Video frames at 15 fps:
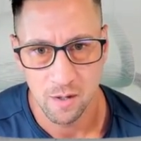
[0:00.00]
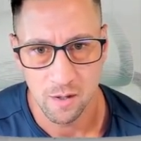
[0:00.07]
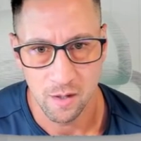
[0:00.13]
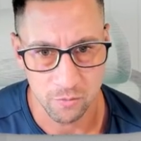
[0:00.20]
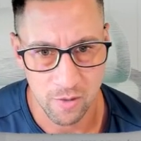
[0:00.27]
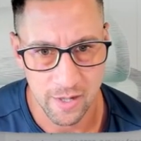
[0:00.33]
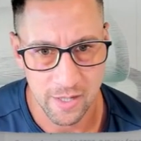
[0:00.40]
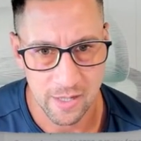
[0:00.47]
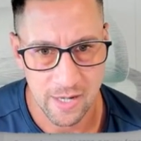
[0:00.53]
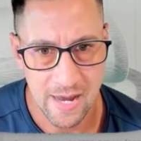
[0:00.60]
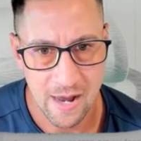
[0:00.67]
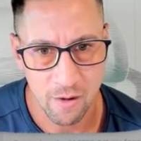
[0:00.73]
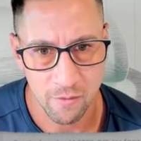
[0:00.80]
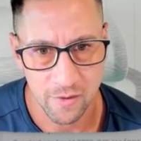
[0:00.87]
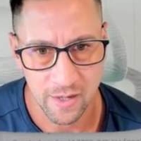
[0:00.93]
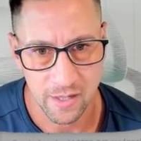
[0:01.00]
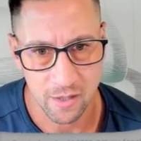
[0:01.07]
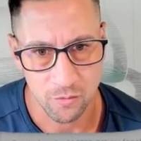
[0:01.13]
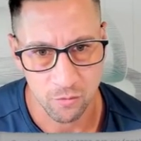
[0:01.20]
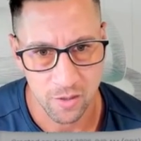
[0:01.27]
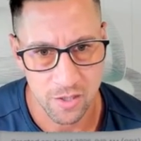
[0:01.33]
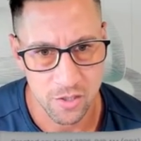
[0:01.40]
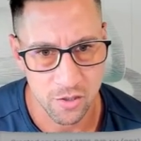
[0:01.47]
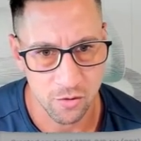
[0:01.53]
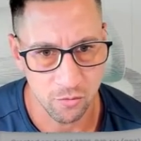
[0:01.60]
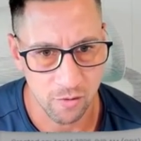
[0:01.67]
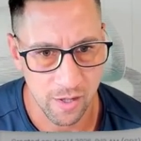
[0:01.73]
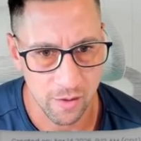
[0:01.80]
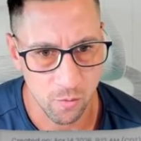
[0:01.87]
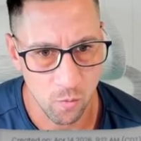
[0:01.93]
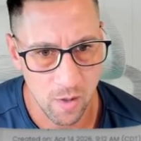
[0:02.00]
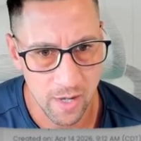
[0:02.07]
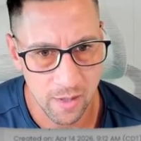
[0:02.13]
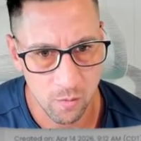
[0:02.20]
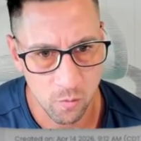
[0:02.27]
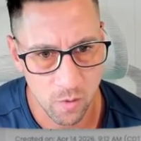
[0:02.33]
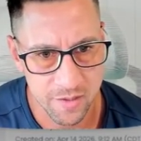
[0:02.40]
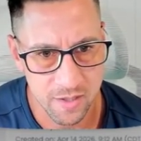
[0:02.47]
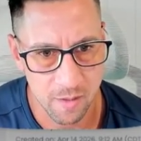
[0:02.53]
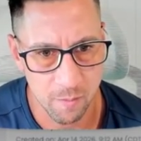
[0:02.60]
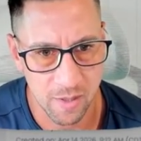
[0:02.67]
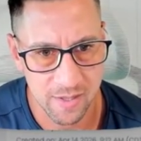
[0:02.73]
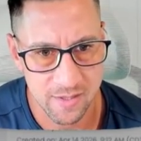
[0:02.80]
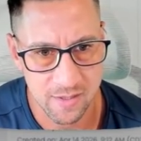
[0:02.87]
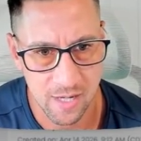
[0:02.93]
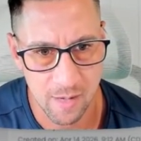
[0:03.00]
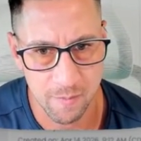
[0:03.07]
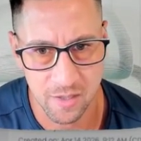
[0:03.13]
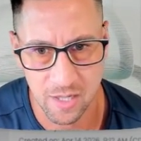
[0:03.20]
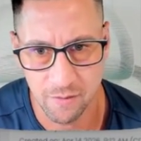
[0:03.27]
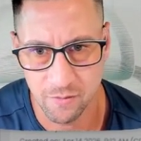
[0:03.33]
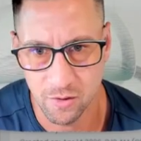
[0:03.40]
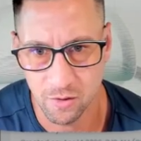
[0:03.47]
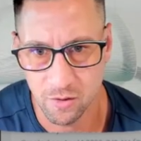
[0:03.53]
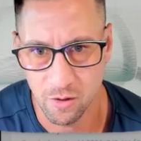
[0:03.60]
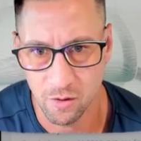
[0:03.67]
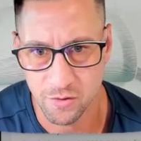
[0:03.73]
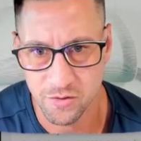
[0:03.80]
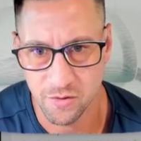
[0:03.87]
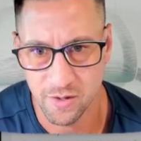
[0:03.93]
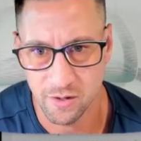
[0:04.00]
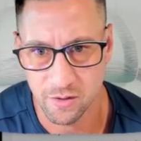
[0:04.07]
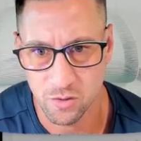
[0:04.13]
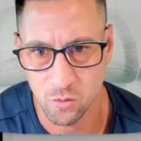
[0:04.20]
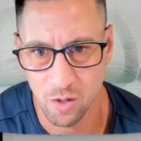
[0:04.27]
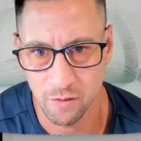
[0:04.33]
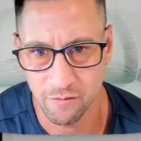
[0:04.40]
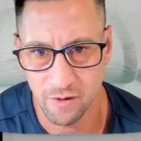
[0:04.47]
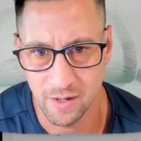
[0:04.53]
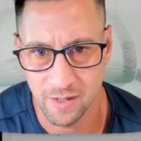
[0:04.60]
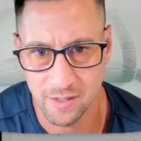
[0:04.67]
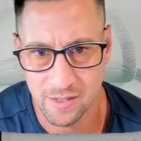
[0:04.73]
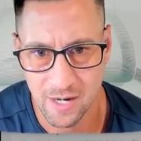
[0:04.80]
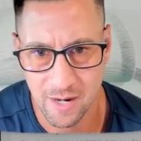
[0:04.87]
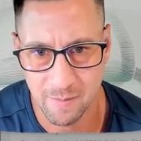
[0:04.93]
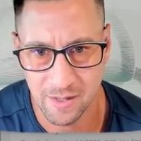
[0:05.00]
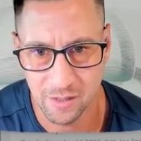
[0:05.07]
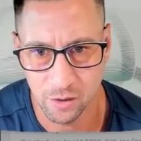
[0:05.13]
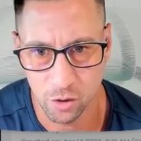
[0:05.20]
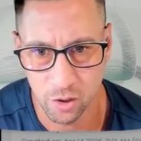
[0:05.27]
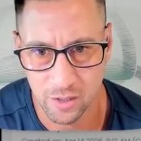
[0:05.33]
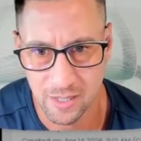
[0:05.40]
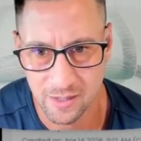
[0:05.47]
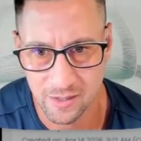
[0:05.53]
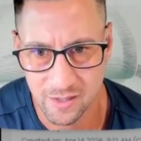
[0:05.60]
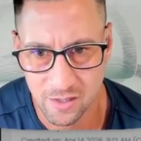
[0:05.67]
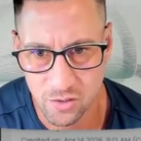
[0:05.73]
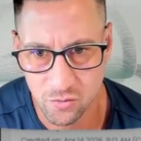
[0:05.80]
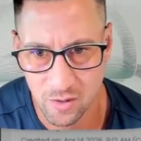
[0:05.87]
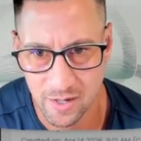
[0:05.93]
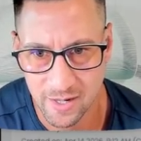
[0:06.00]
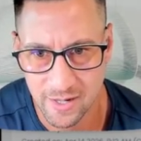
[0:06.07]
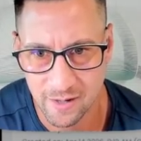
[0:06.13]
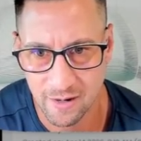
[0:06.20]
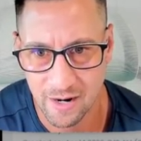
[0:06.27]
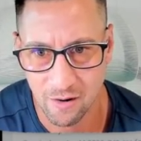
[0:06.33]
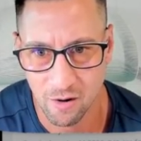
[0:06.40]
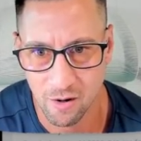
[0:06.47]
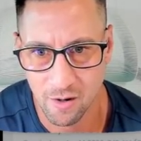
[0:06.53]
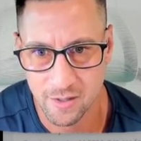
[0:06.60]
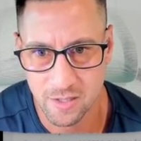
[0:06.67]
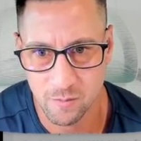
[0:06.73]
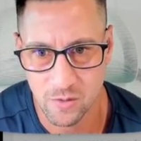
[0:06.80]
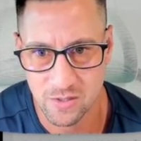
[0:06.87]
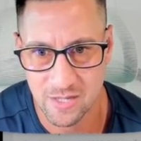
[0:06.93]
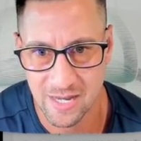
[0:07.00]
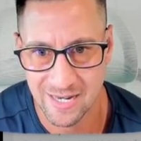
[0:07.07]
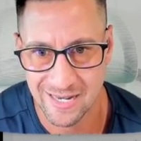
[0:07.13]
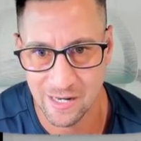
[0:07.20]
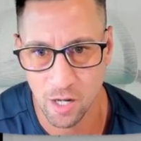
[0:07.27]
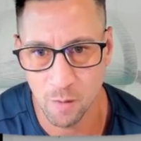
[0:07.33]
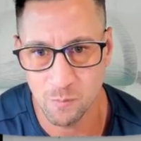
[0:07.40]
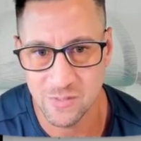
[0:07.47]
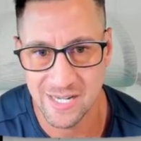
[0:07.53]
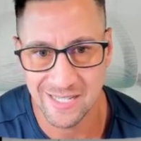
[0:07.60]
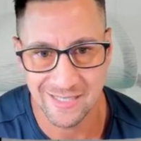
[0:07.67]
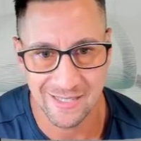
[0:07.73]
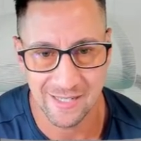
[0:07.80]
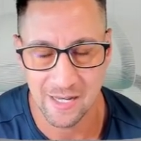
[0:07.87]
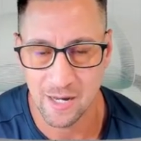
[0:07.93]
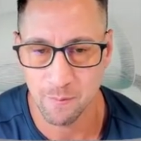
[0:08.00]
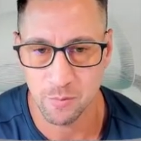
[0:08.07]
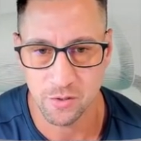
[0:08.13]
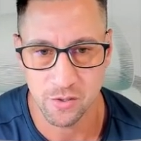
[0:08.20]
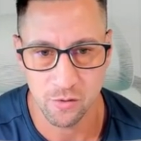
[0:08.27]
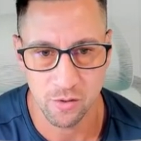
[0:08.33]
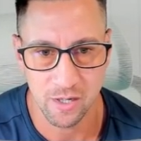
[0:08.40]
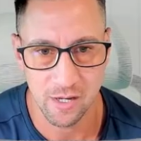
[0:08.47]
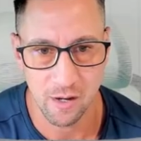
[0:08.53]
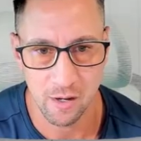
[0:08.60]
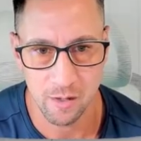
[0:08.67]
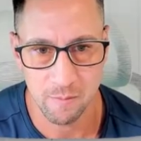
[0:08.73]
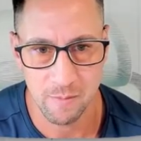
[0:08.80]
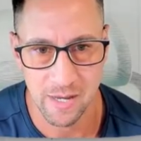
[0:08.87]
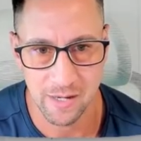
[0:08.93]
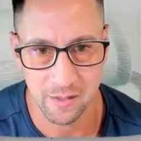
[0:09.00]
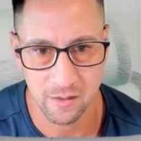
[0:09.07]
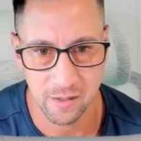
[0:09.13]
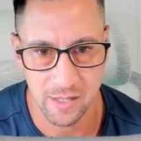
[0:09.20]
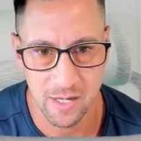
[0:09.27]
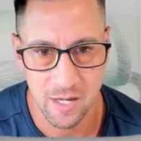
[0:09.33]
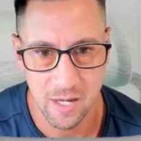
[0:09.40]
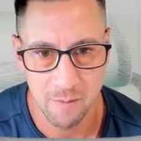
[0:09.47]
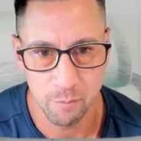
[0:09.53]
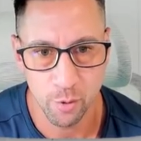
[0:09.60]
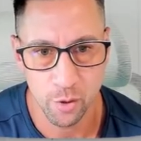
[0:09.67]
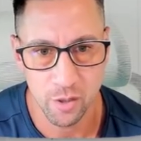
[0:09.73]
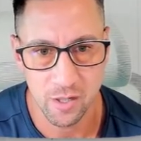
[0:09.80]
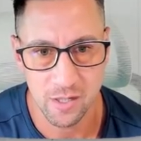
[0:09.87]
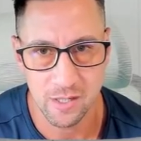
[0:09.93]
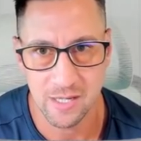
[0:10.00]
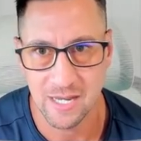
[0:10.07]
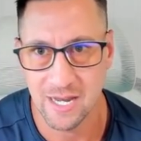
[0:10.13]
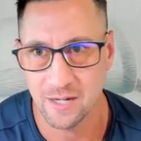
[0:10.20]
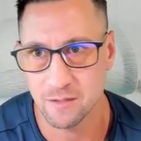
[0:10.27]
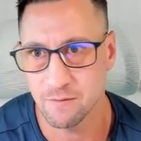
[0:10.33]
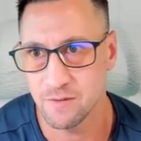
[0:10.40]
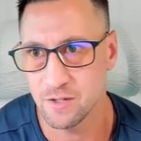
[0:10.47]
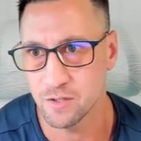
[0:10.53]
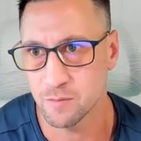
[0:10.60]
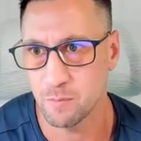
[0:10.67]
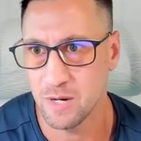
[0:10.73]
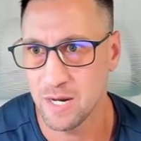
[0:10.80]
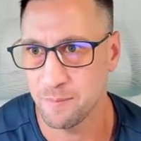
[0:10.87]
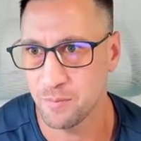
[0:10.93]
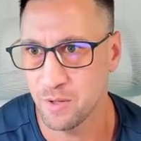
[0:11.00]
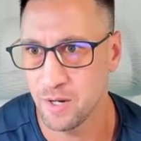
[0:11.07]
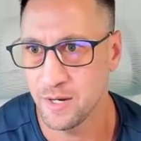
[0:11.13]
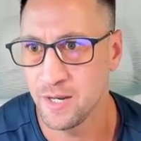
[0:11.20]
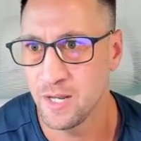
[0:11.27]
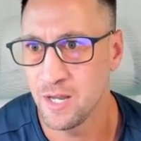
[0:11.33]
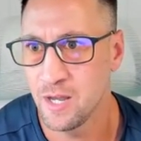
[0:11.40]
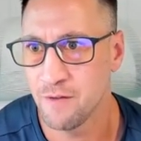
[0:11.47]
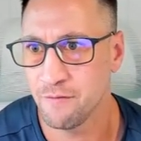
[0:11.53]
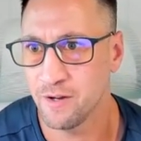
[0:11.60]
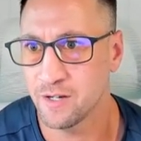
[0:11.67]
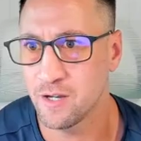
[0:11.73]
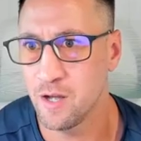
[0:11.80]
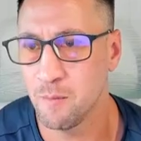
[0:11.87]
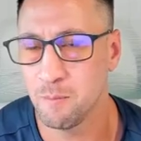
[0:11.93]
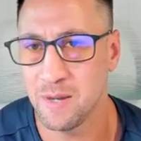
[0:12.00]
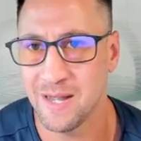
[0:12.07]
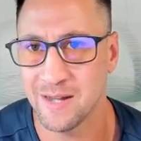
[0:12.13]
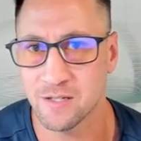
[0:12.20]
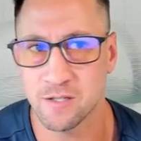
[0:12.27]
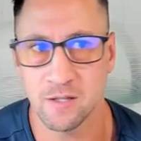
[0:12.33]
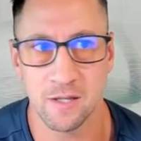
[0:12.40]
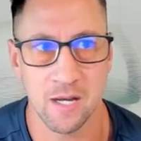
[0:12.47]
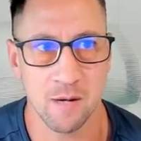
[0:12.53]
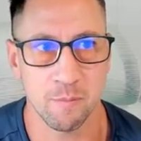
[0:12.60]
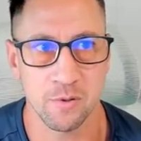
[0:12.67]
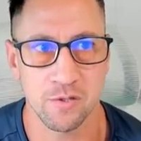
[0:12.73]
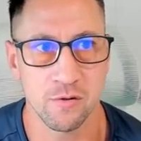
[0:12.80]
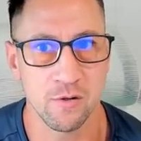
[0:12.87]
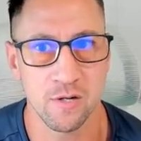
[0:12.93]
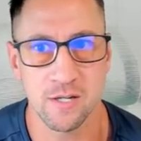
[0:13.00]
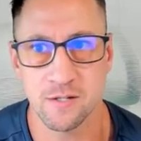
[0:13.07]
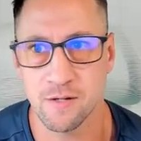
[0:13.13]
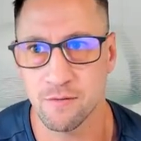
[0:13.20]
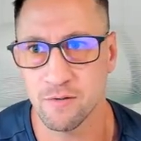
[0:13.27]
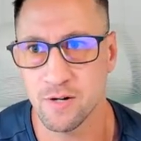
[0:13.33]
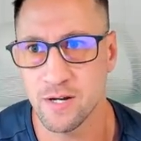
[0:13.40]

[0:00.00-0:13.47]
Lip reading: "You're ready now. They can reach you right away. What's the best time to give you a call?" So there it's qualifying the time. And look at this right here. How awesome is that? It updated the opportunity automatically, put it in the active deals pipeline. If I come back to the opportunities